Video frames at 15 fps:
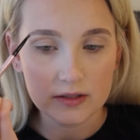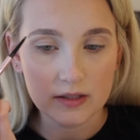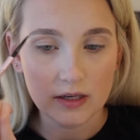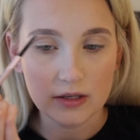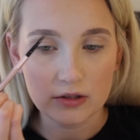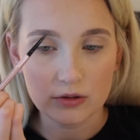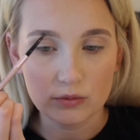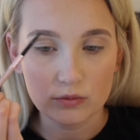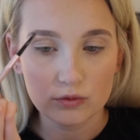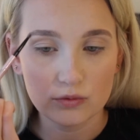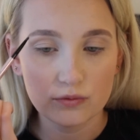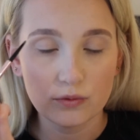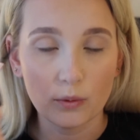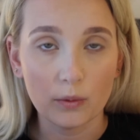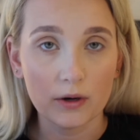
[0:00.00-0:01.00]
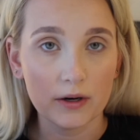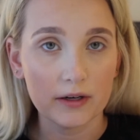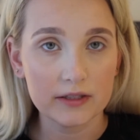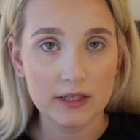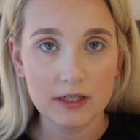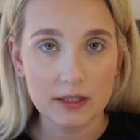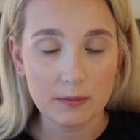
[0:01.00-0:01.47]
that I use for
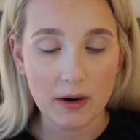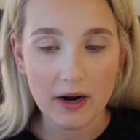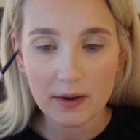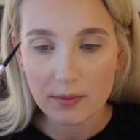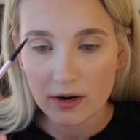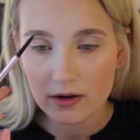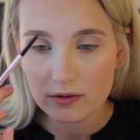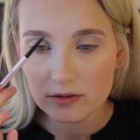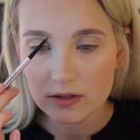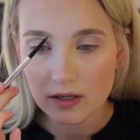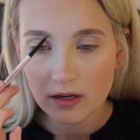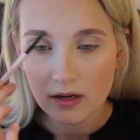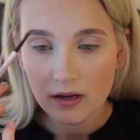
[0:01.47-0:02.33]
tinting my eyebrows,